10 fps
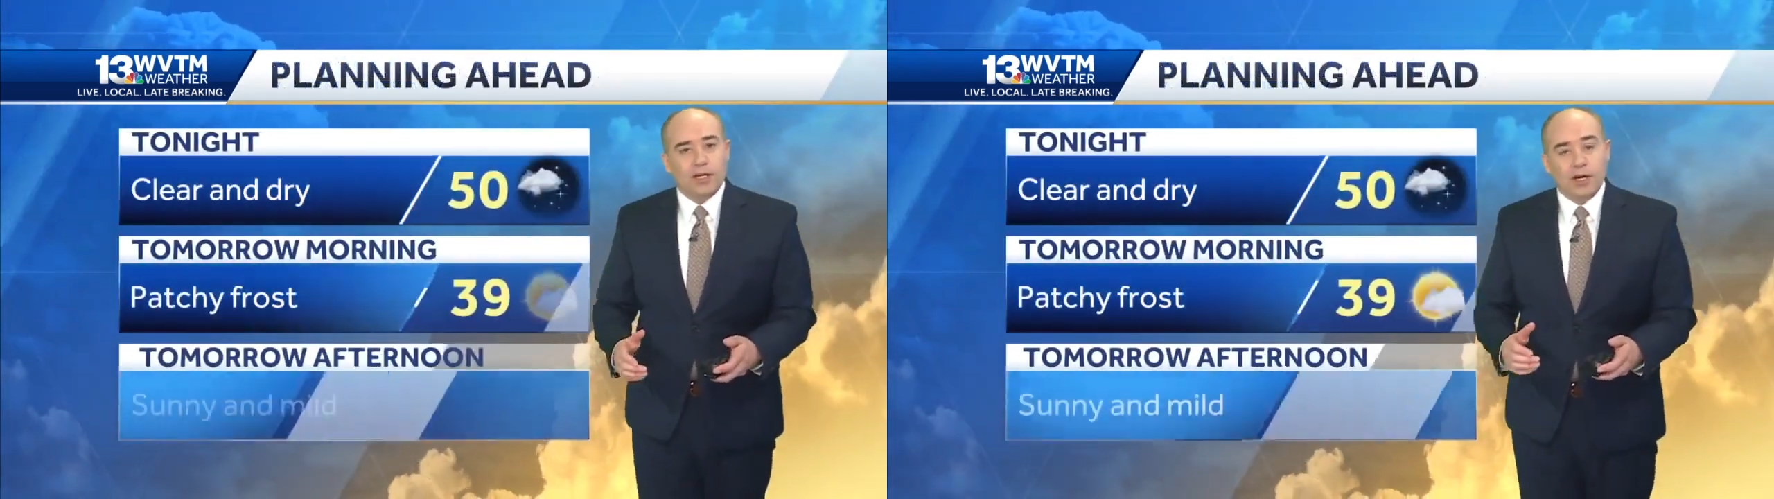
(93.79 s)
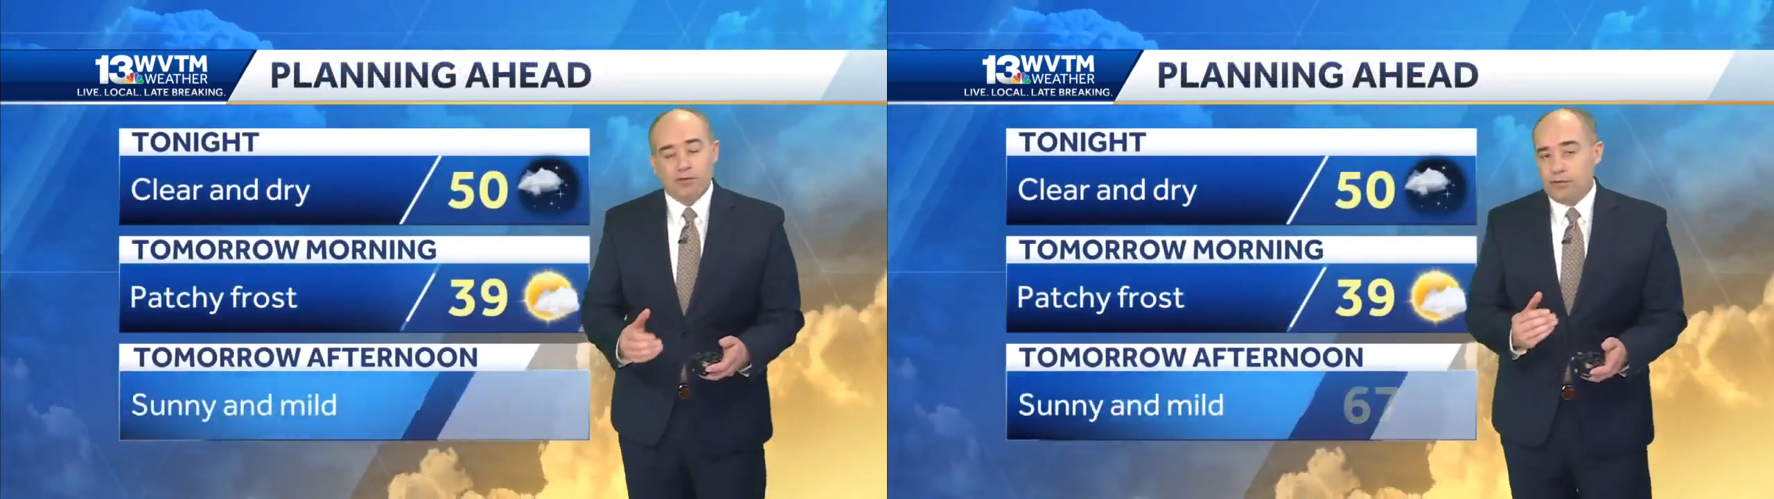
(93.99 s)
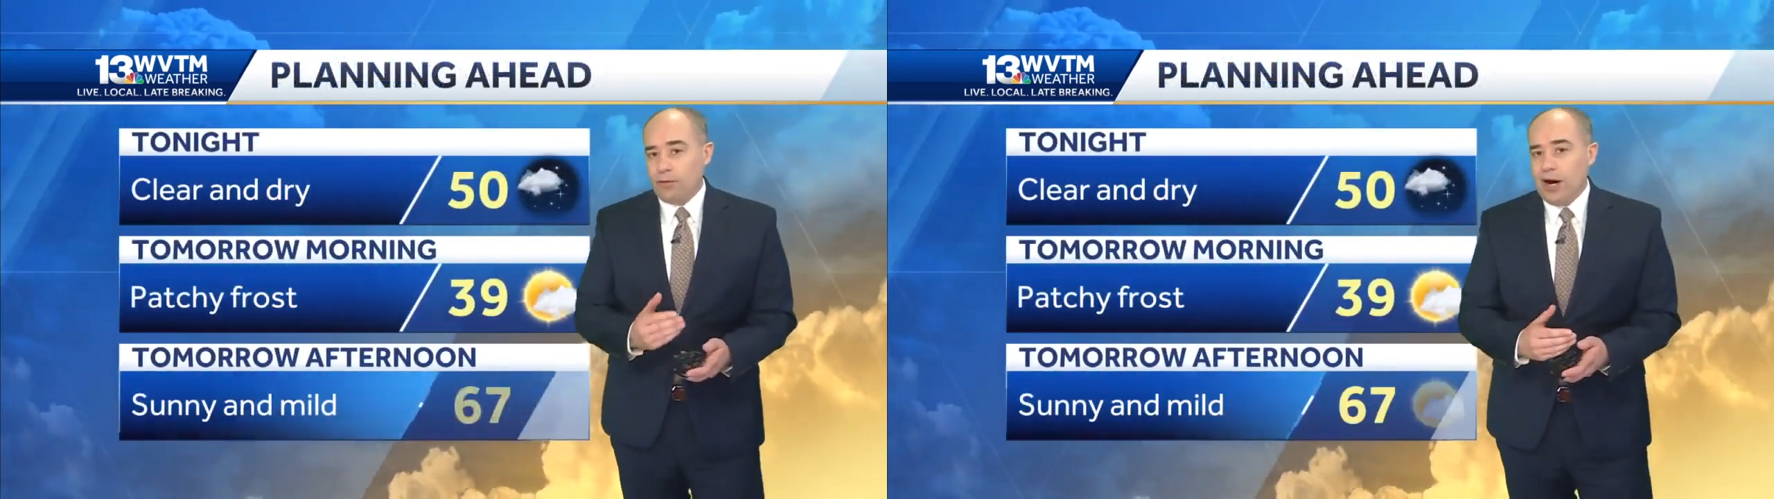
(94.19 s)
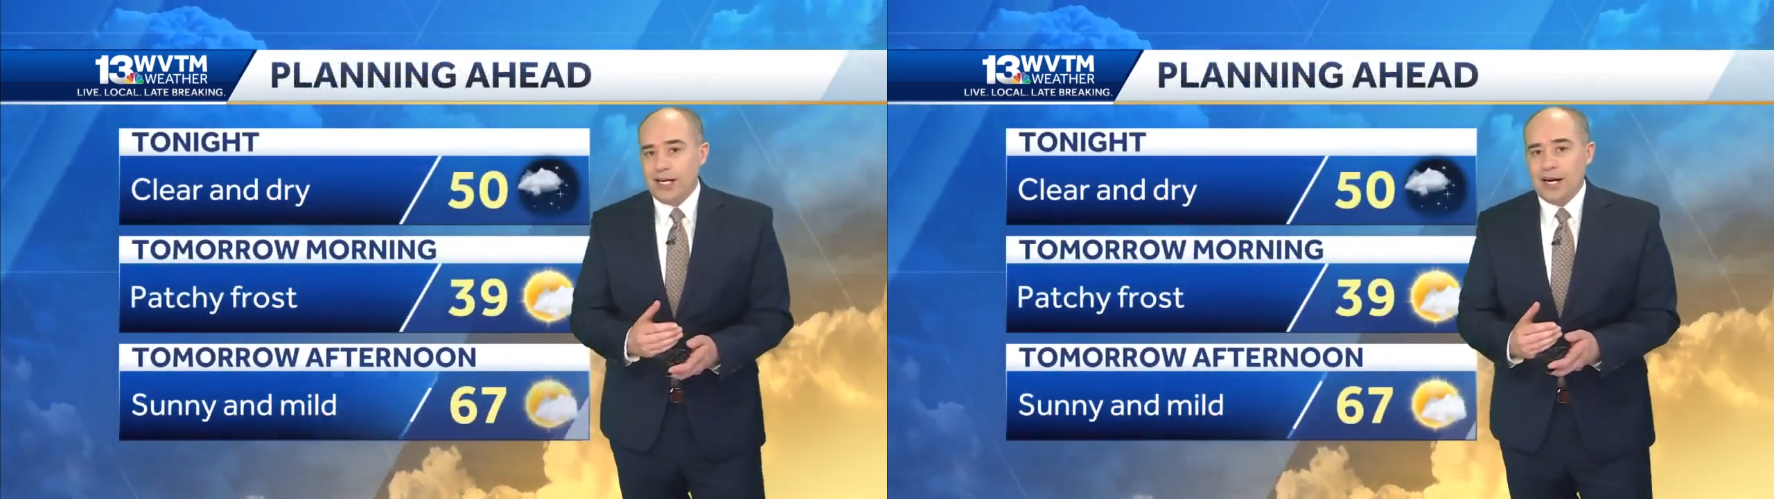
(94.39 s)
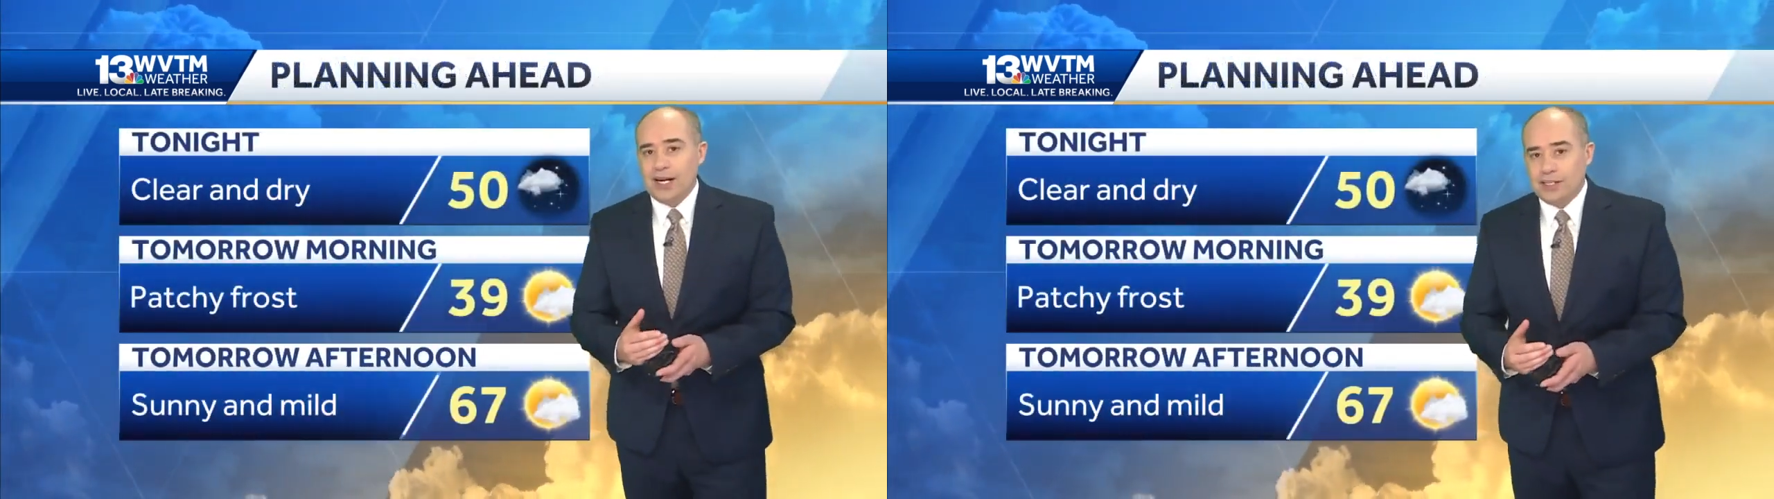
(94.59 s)
here for Friday
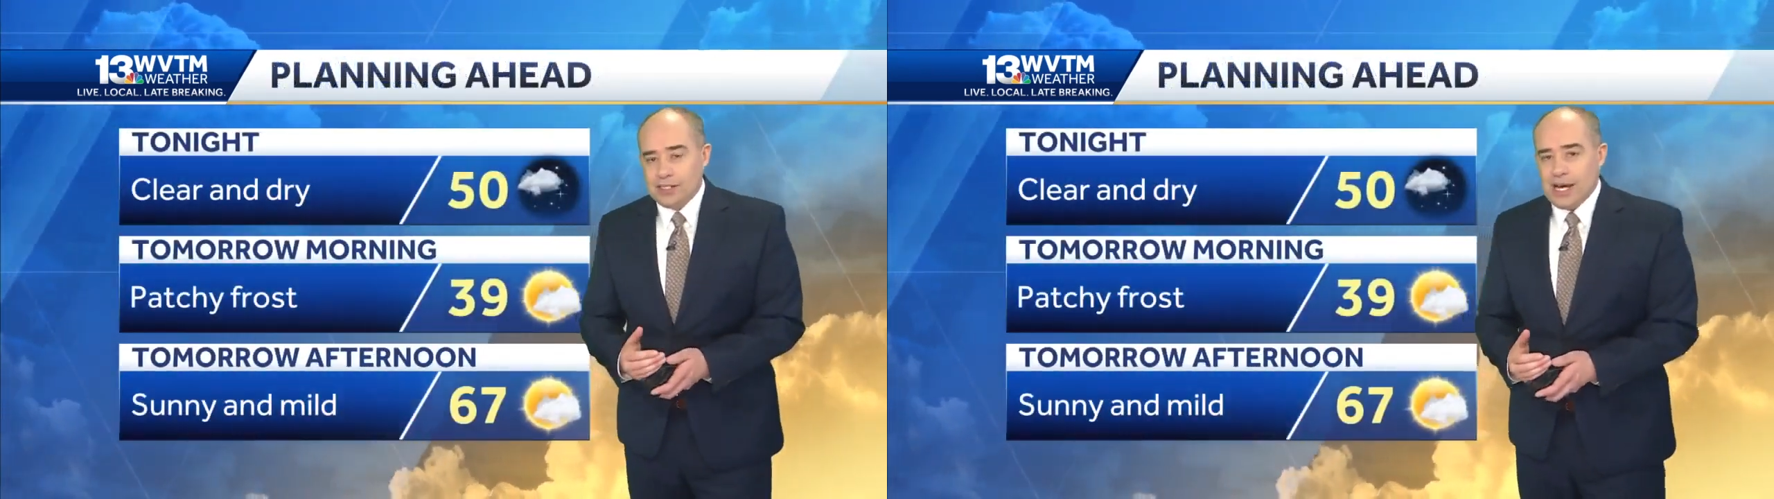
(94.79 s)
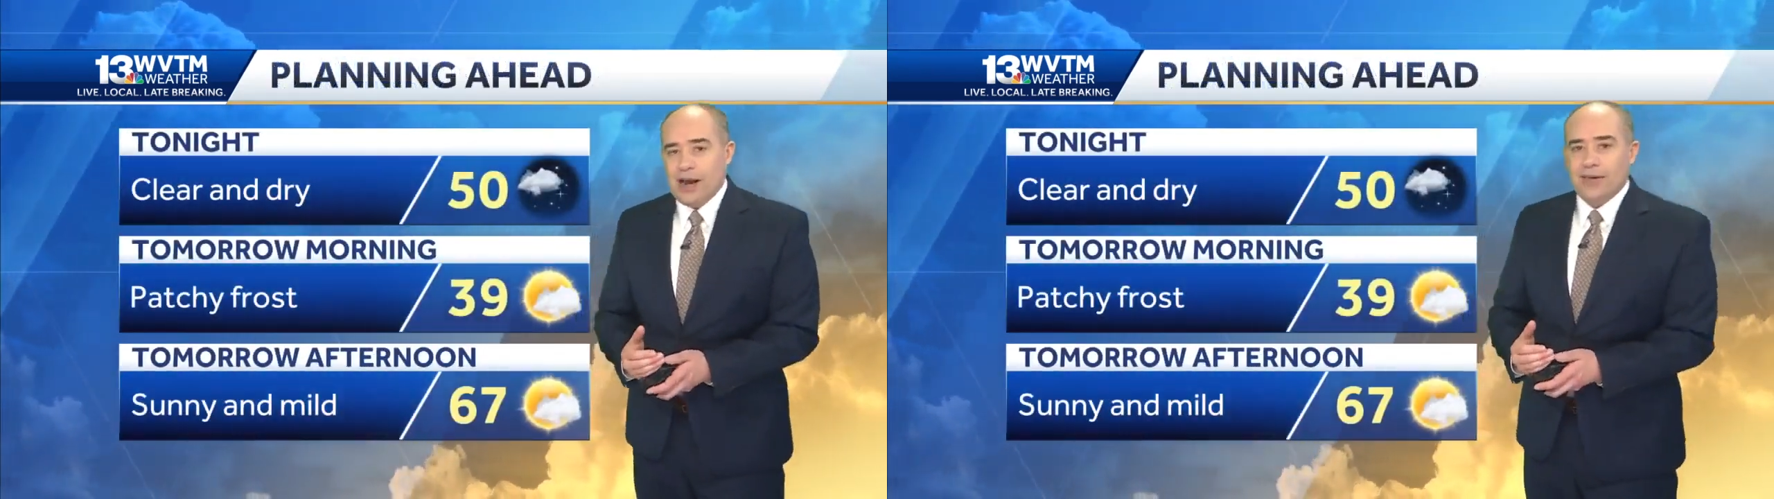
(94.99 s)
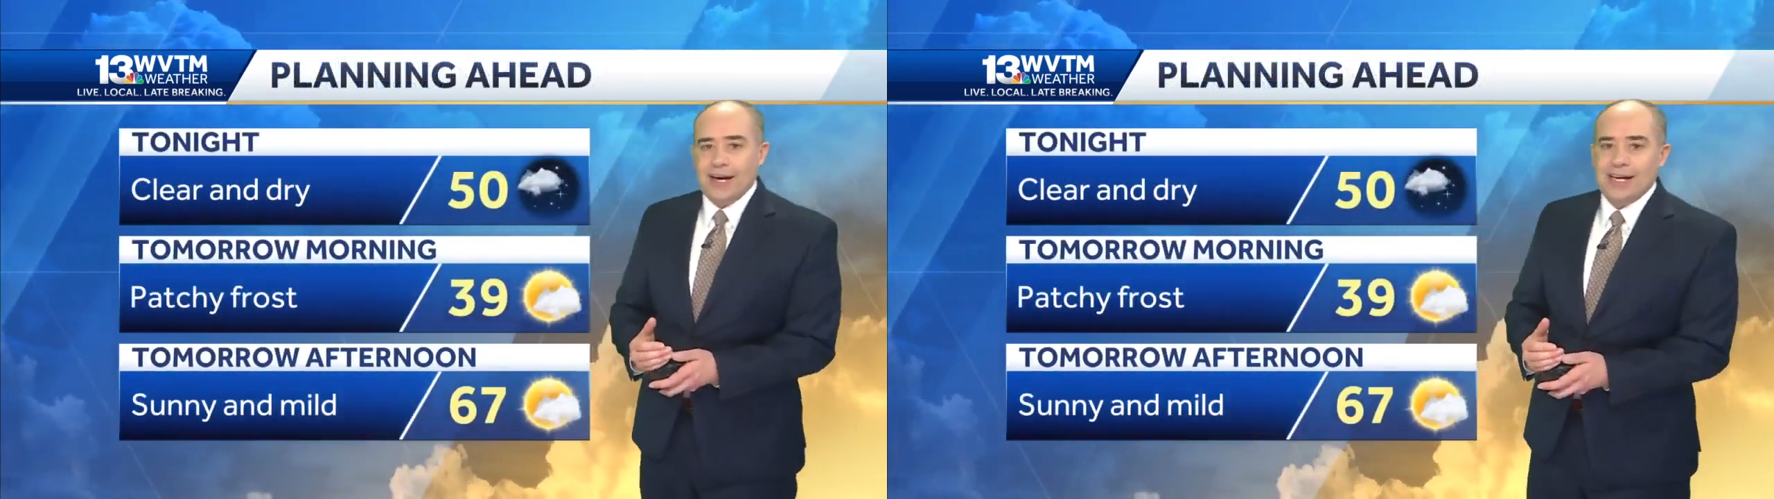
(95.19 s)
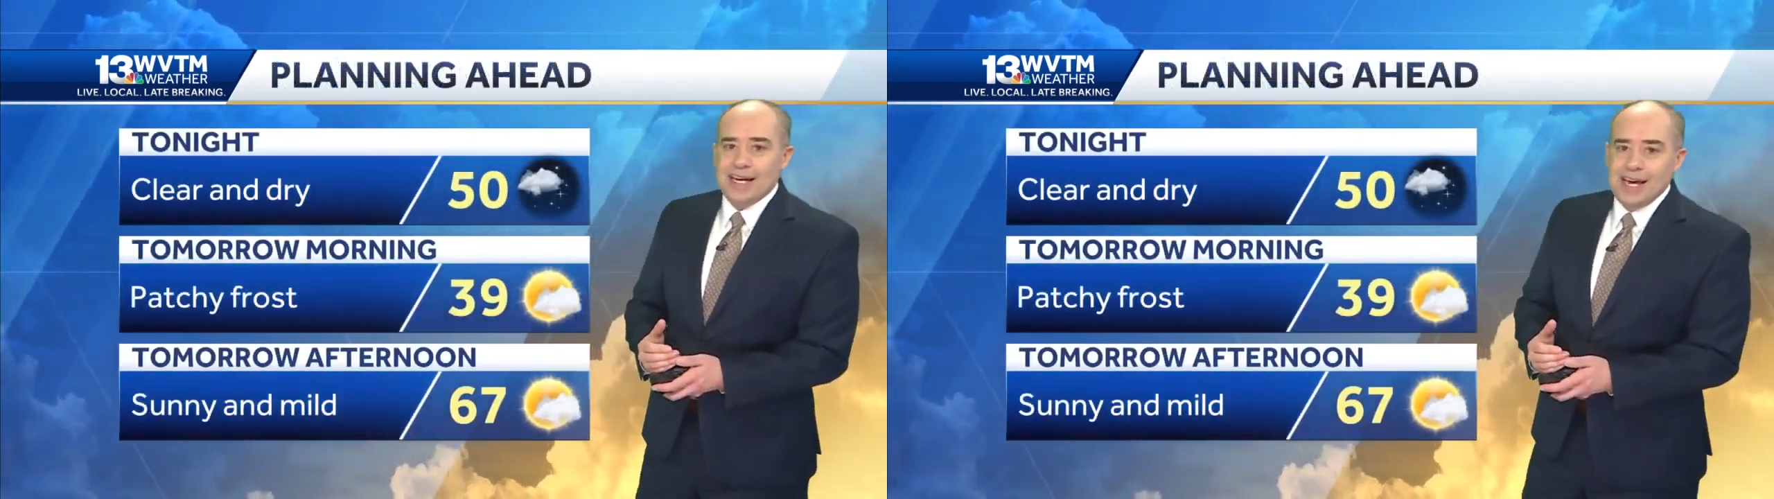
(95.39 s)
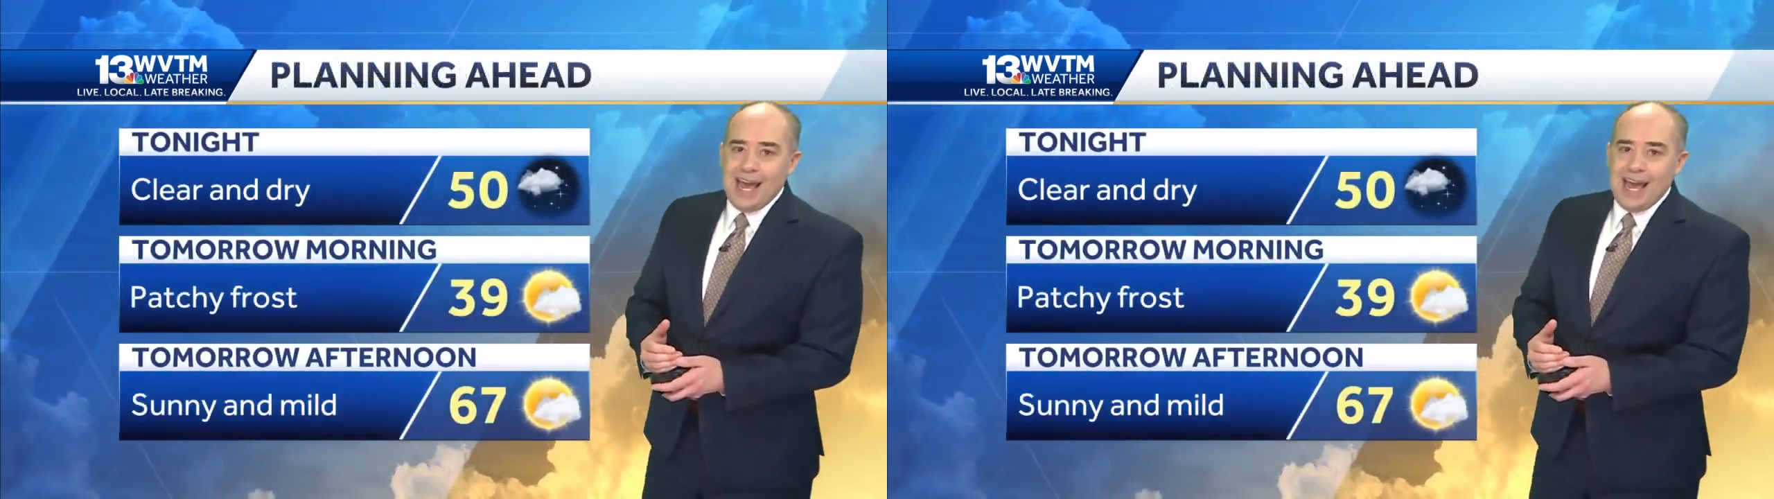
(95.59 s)
night and Saturday.